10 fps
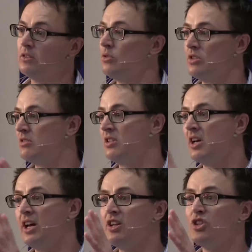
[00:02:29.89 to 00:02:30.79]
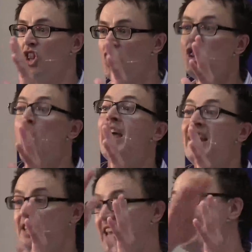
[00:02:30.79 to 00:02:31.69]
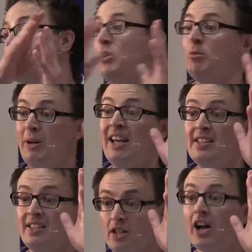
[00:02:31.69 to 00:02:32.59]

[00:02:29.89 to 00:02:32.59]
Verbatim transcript: You know, to, to, to nine decimal places,